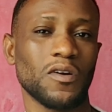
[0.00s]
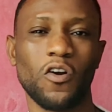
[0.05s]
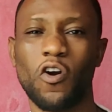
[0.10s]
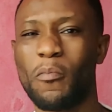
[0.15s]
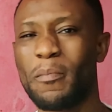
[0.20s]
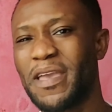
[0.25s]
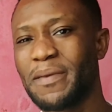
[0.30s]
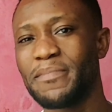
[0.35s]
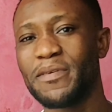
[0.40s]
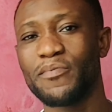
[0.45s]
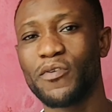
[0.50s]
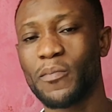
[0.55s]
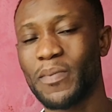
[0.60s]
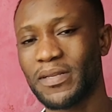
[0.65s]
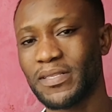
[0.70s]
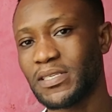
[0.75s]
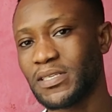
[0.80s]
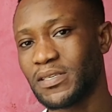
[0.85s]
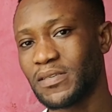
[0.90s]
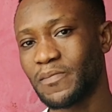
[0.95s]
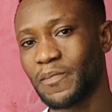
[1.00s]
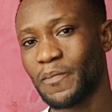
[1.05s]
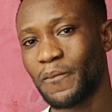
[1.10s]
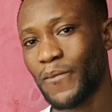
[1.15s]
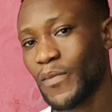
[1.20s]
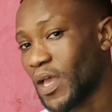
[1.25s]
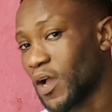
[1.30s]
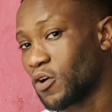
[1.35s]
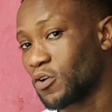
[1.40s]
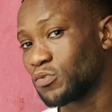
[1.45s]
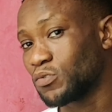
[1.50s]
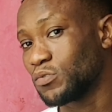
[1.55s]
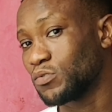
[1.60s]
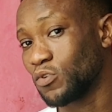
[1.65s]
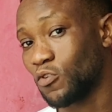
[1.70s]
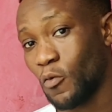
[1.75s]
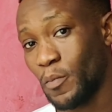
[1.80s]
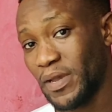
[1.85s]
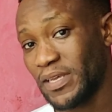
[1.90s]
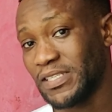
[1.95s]
or maybe property? I want you
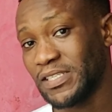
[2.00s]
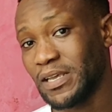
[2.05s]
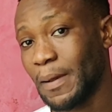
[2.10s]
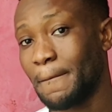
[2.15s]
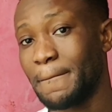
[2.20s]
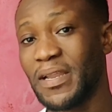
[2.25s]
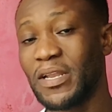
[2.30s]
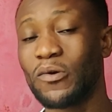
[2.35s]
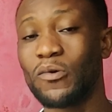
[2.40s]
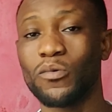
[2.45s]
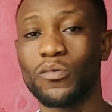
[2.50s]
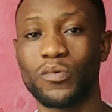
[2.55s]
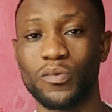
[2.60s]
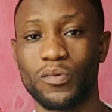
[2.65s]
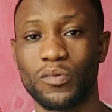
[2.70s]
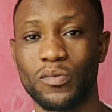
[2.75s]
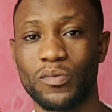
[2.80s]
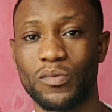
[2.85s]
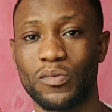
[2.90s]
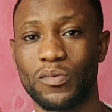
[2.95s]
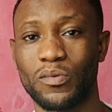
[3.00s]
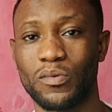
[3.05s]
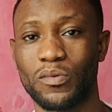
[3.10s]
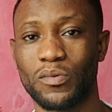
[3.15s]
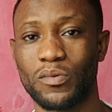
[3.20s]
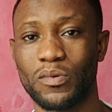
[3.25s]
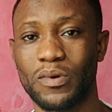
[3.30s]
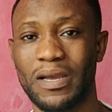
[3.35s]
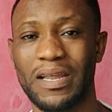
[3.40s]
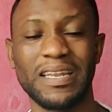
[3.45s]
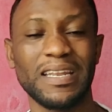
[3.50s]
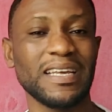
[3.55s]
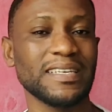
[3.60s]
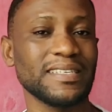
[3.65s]
to comment below and